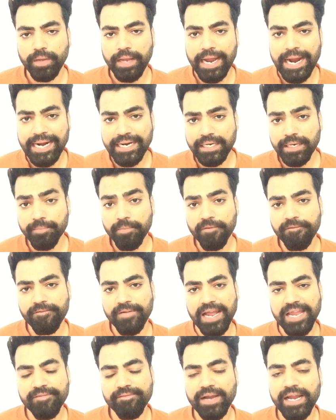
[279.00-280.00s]
At number
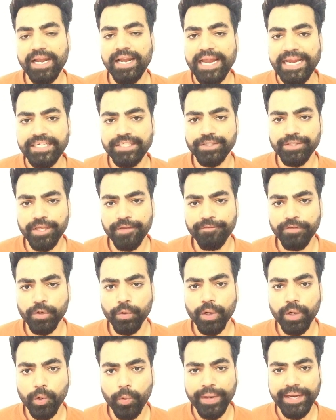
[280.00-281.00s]
5, I'd like to give you
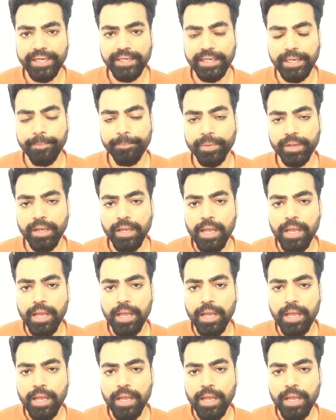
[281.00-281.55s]
a quick tip.